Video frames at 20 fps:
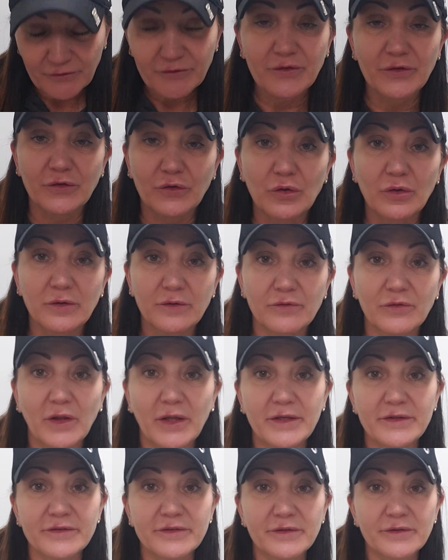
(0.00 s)
as good as
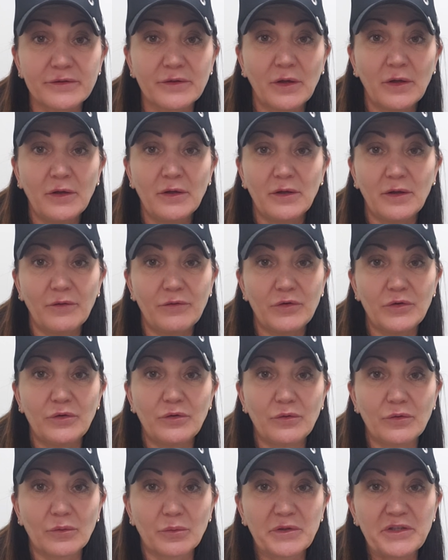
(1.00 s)
lenses if you do
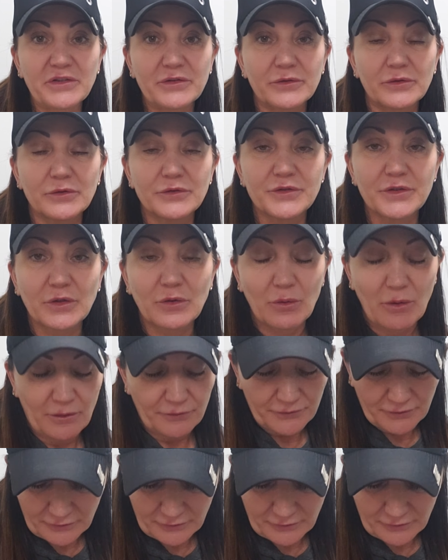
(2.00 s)
the research and go out there and